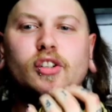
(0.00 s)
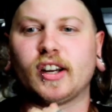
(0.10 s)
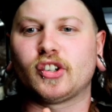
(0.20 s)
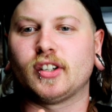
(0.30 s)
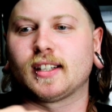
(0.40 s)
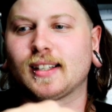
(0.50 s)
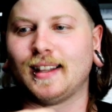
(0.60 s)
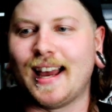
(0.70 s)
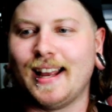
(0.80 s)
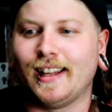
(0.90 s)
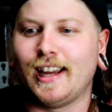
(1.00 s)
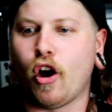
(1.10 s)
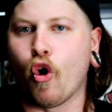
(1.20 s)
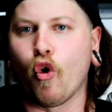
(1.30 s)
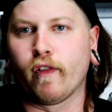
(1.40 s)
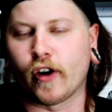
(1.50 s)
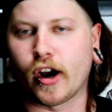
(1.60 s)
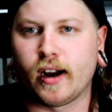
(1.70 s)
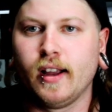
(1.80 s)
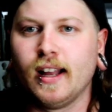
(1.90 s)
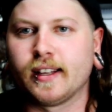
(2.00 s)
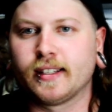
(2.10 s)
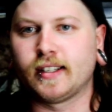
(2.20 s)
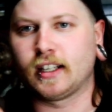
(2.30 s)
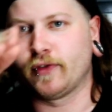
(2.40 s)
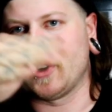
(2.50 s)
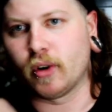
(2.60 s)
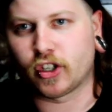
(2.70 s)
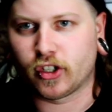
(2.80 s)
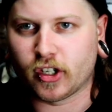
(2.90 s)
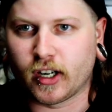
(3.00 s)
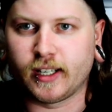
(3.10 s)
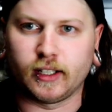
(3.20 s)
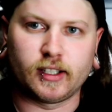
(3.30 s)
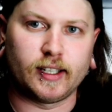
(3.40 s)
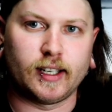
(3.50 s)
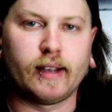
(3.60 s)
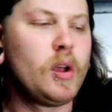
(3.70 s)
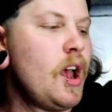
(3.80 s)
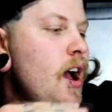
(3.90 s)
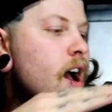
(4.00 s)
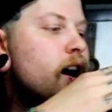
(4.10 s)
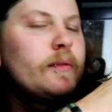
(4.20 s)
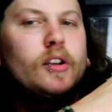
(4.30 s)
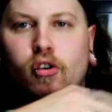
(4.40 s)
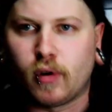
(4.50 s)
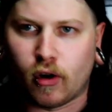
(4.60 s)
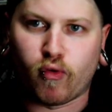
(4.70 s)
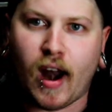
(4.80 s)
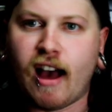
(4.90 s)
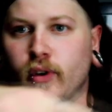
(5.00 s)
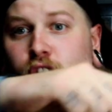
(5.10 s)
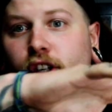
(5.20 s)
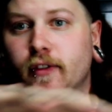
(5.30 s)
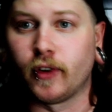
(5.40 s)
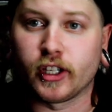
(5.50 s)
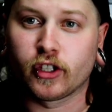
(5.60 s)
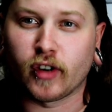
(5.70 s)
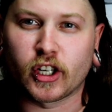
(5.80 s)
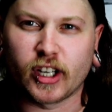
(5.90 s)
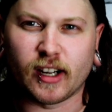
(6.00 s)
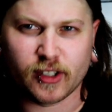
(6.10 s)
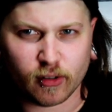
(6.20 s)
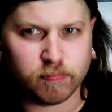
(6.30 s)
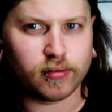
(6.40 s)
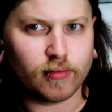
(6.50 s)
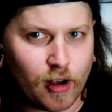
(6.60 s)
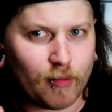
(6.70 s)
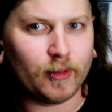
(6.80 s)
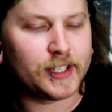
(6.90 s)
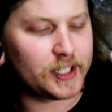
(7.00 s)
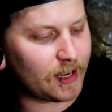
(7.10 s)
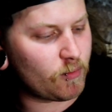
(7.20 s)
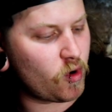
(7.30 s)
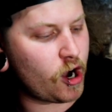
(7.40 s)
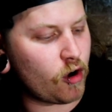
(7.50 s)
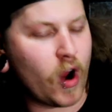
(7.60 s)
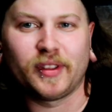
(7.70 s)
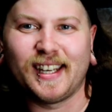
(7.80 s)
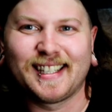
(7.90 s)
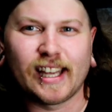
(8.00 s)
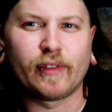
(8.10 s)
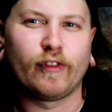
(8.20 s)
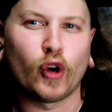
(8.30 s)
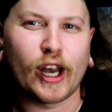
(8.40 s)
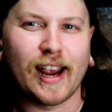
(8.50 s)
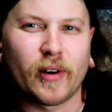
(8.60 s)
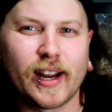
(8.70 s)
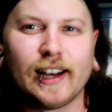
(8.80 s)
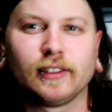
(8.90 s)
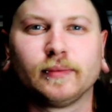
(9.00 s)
stretches slightly over the 6 foot where she's starting to go around when she's fully stretched out, so probably somewhere around the 7 foot area.